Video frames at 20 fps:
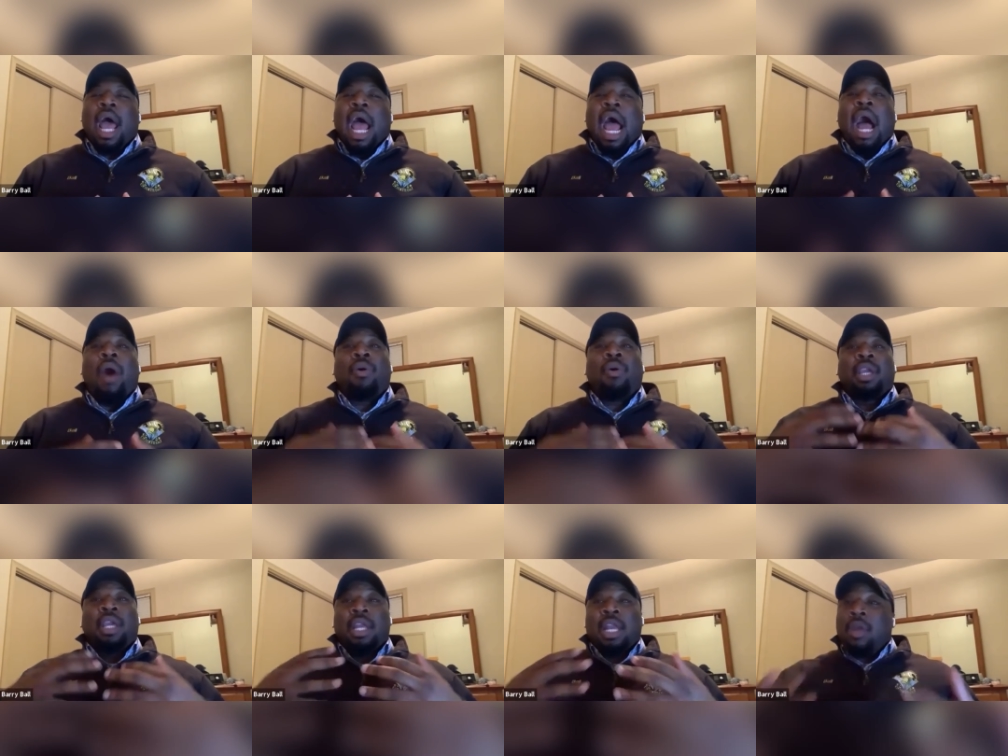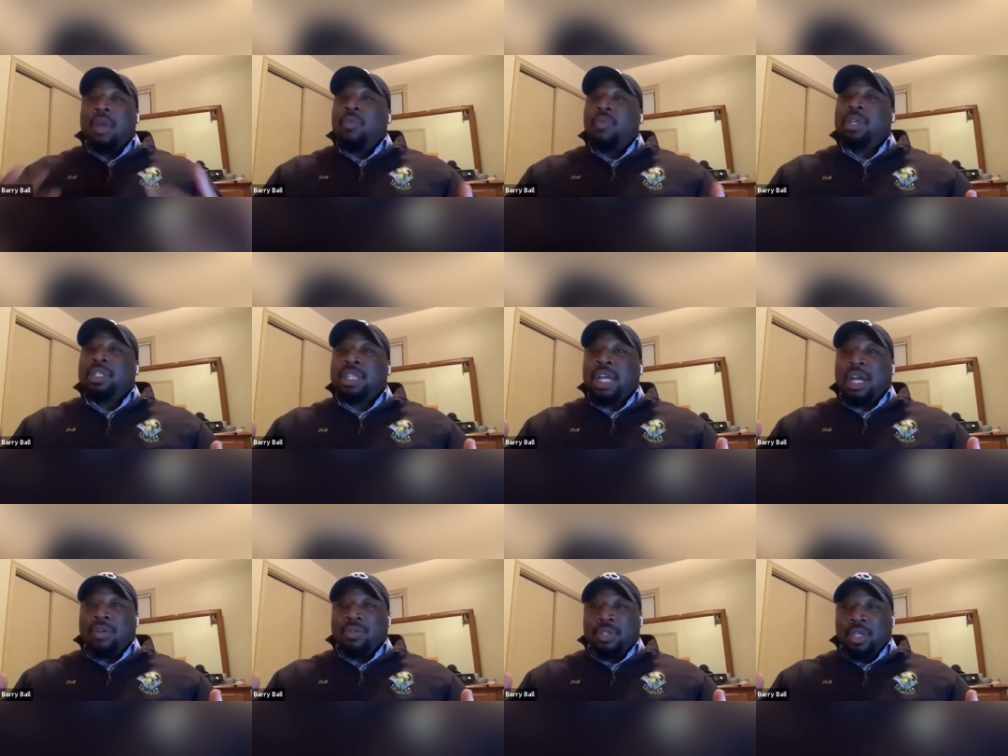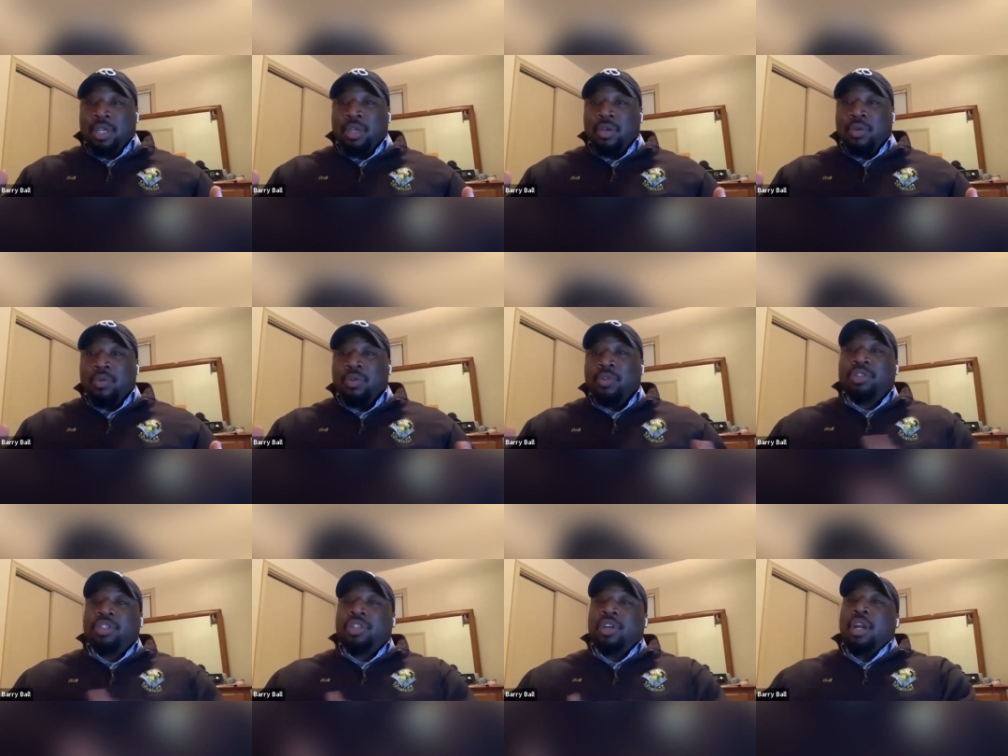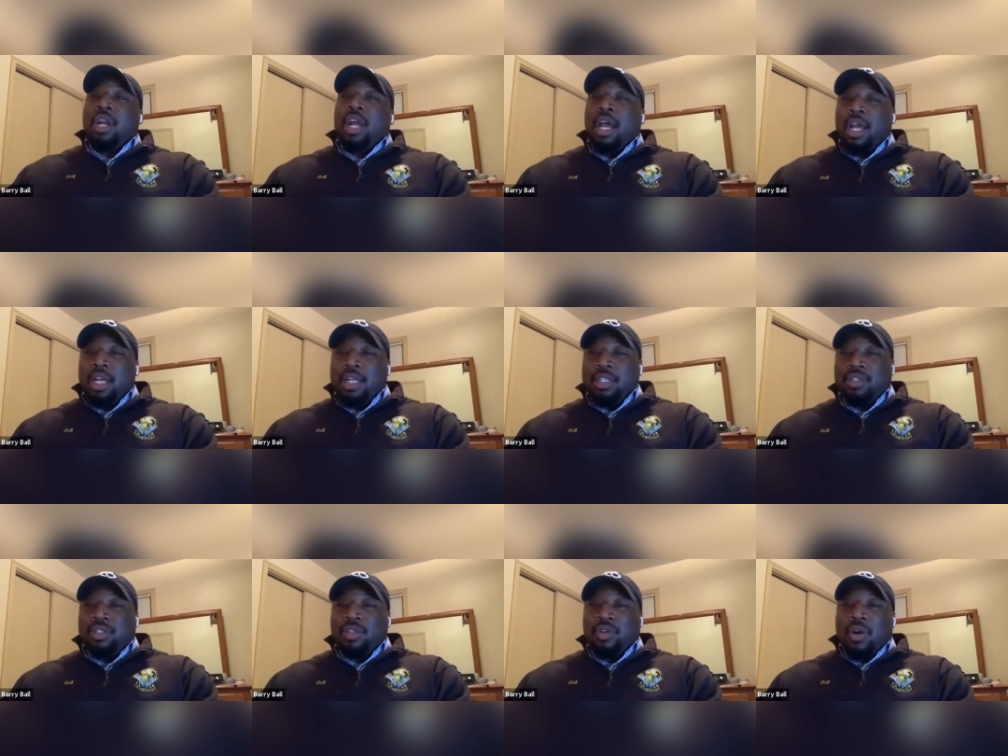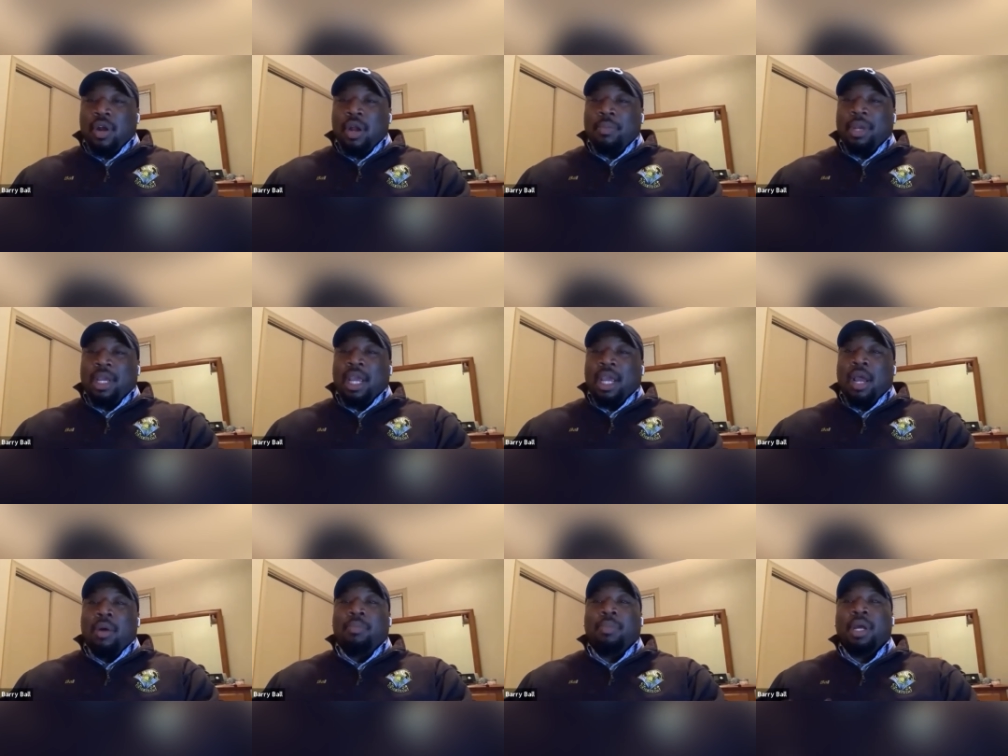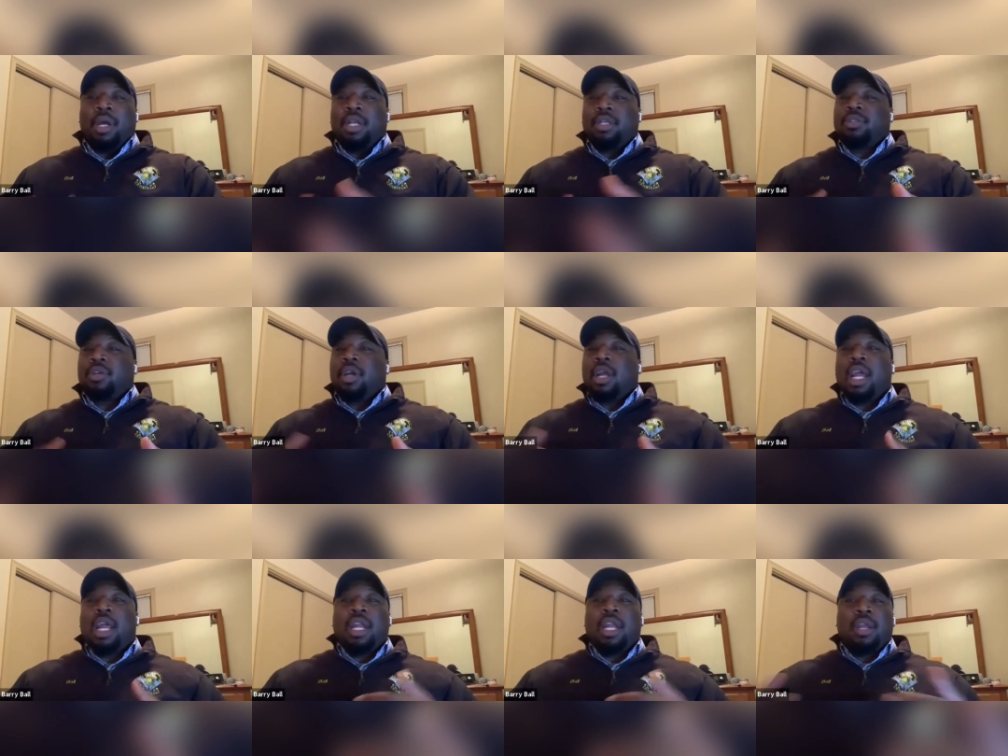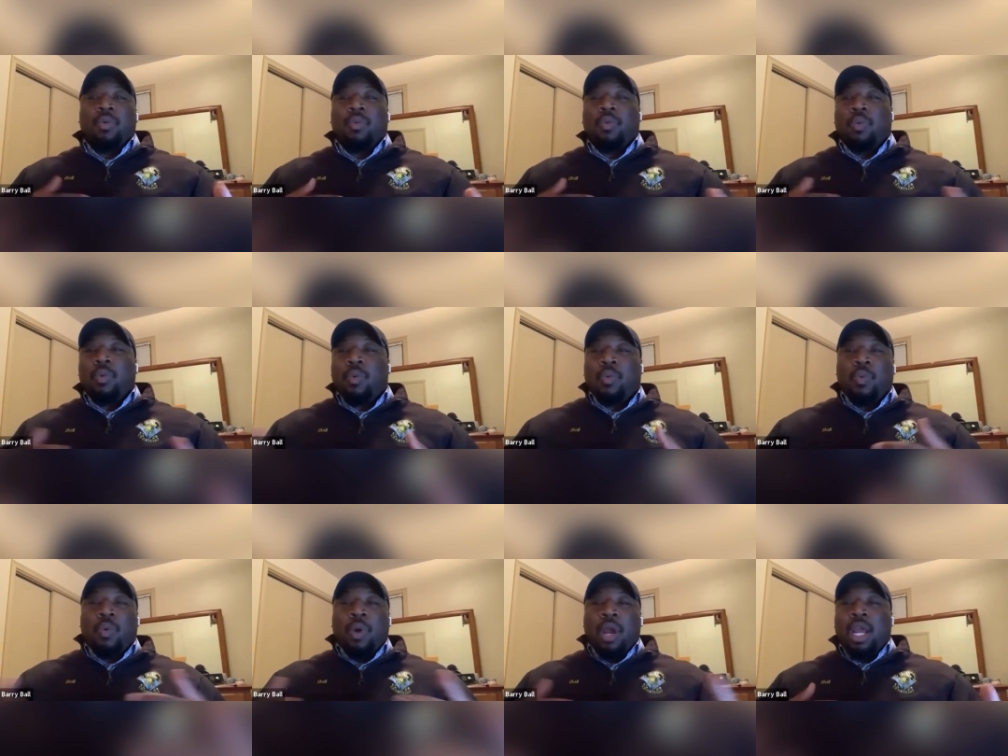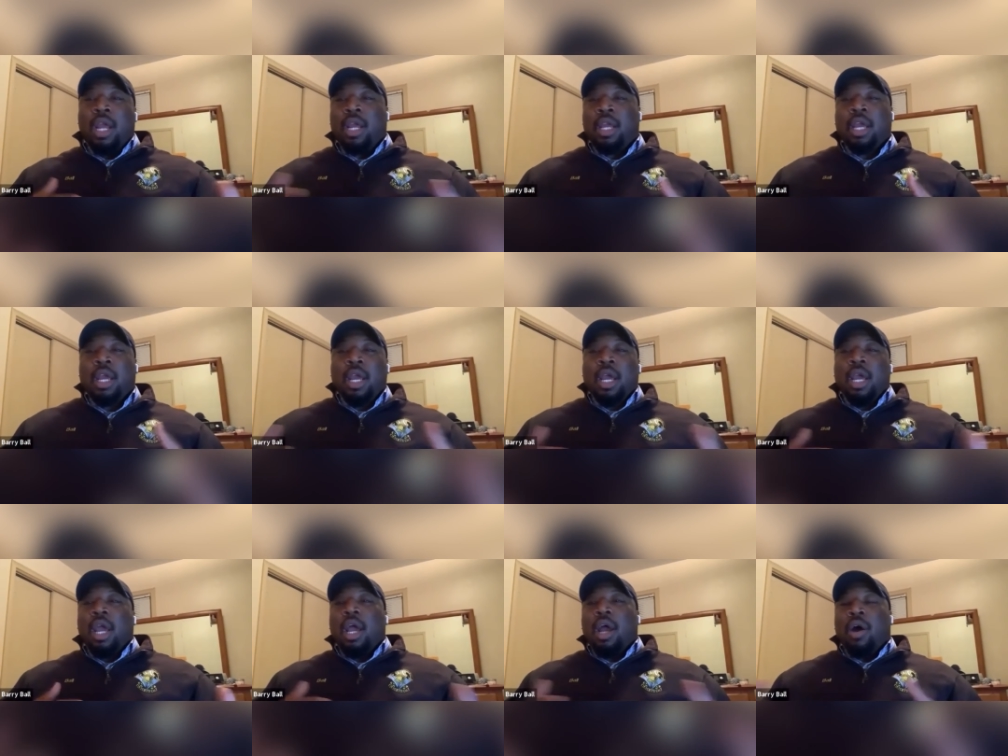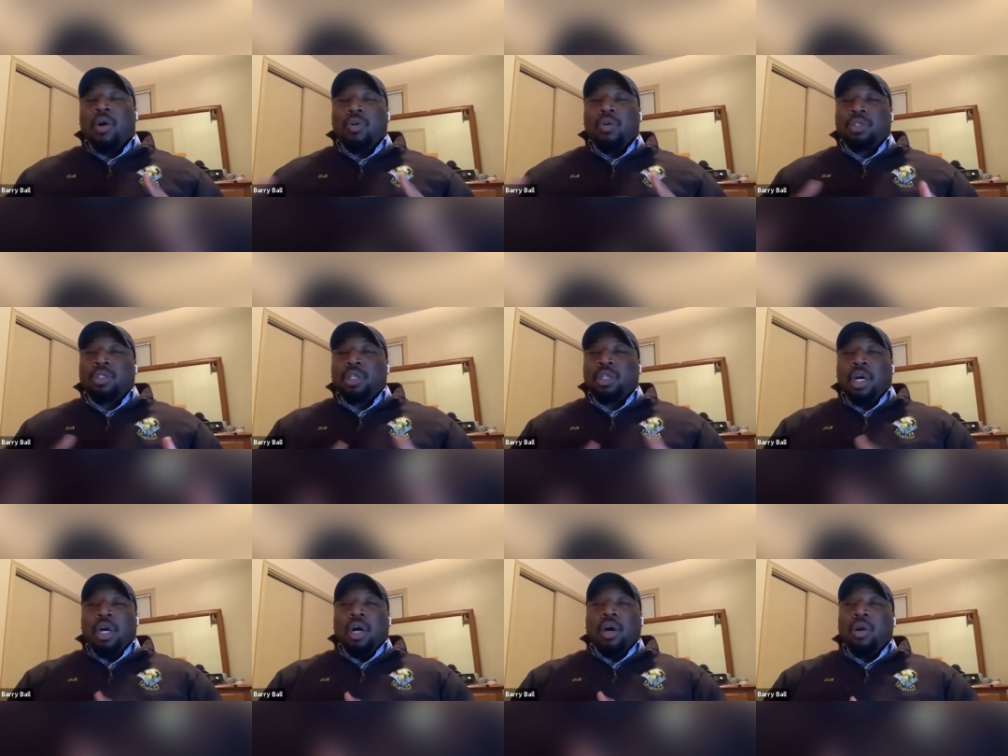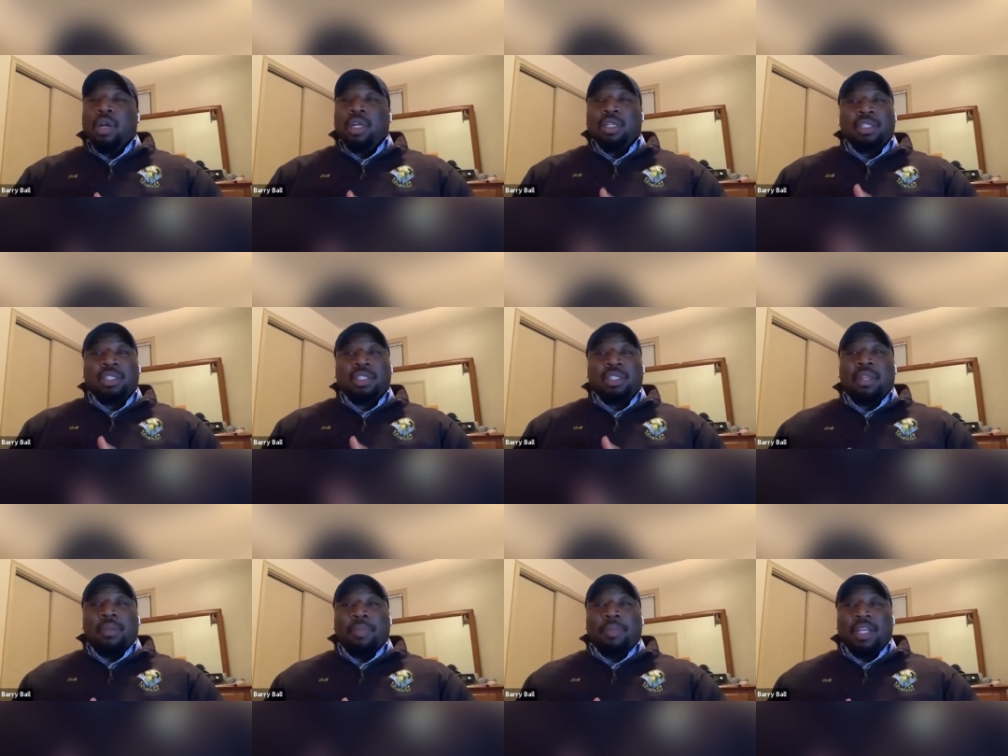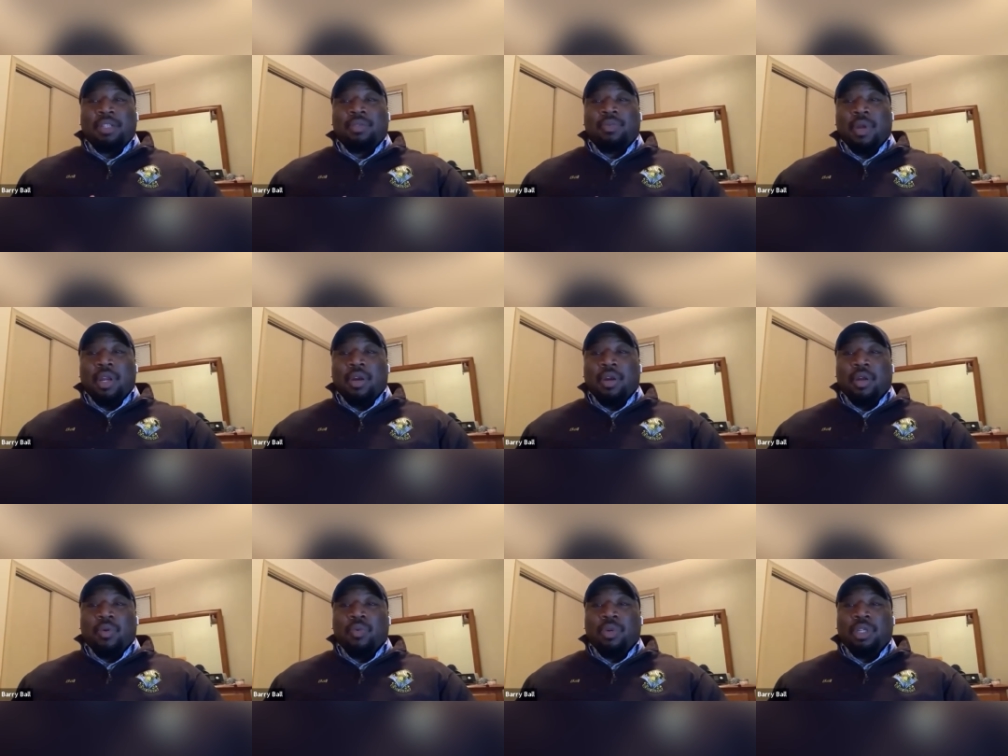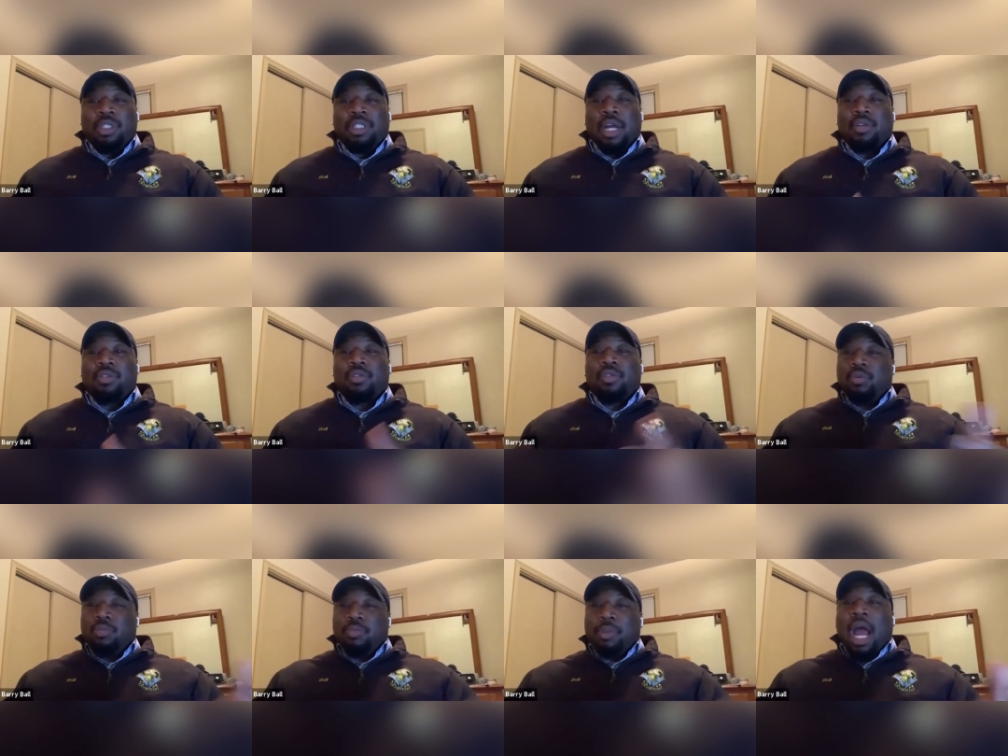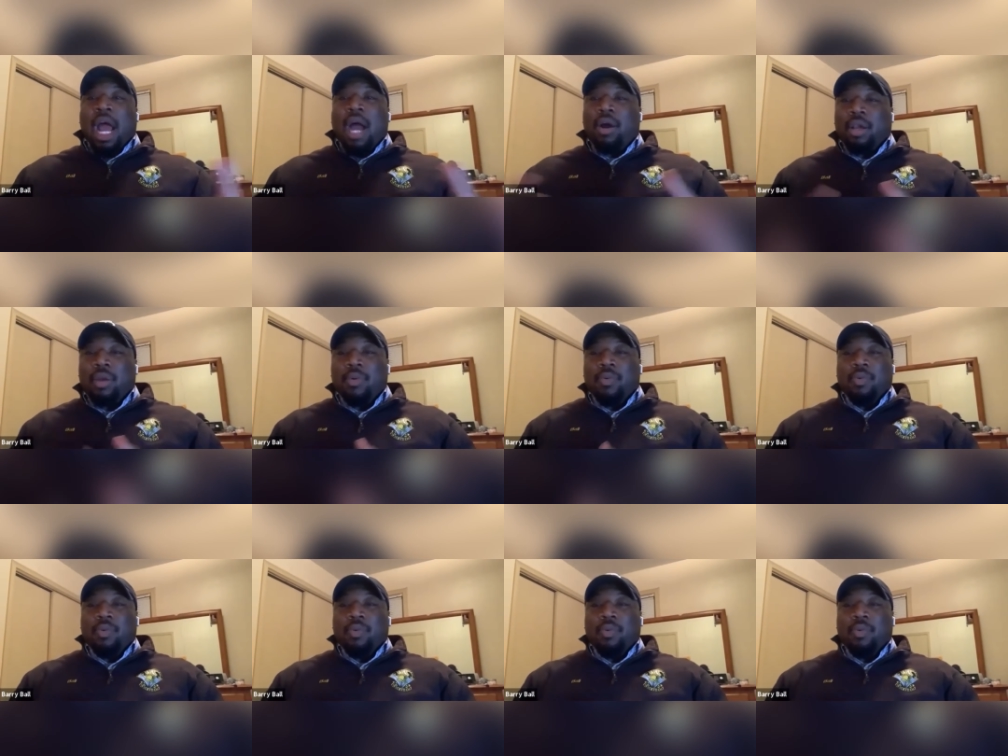how can they reach out to you? You share that Instagram account, but is there any way else, or is that the best way to reach out to you? But